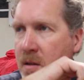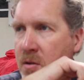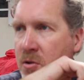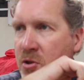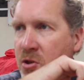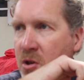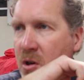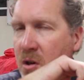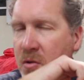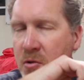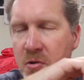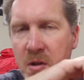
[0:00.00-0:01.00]

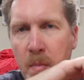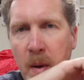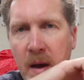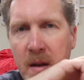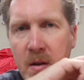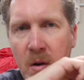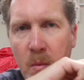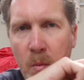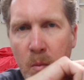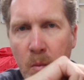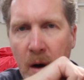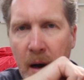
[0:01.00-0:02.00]
sort of does depend
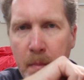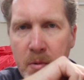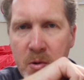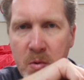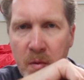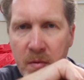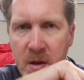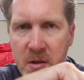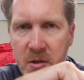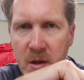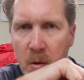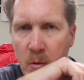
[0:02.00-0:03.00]
on what happens with
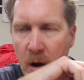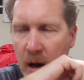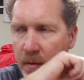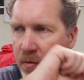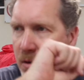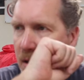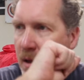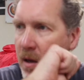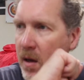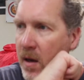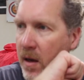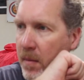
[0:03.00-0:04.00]
this new arrival
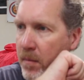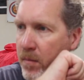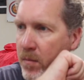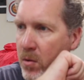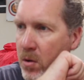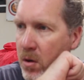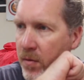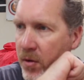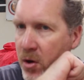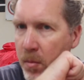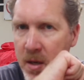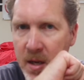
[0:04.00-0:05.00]
over the
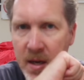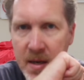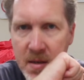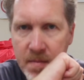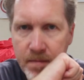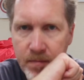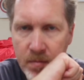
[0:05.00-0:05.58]
coming days.